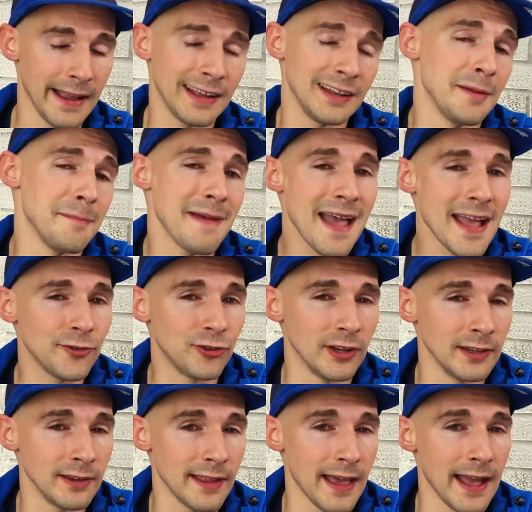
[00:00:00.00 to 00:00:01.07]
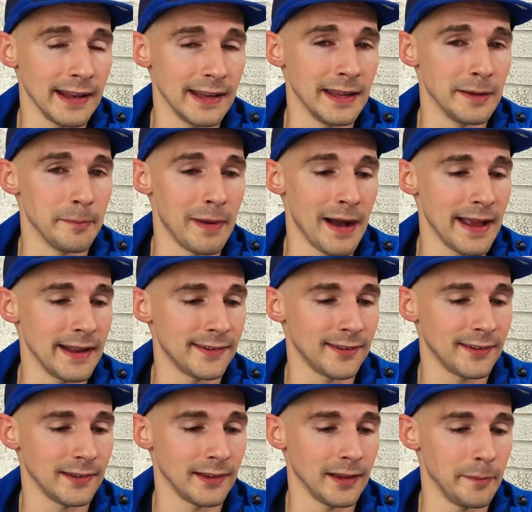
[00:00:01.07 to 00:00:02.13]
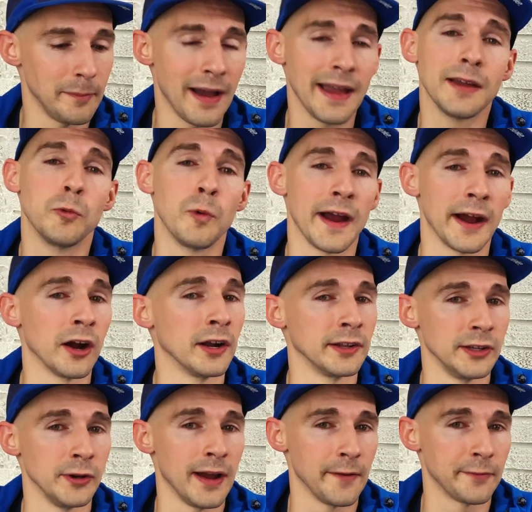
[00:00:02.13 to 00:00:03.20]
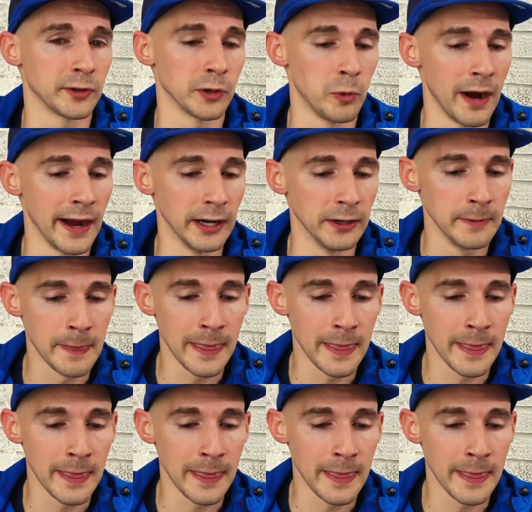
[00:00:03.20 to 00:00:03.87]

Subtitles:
can imagine that it might wear on you after a while.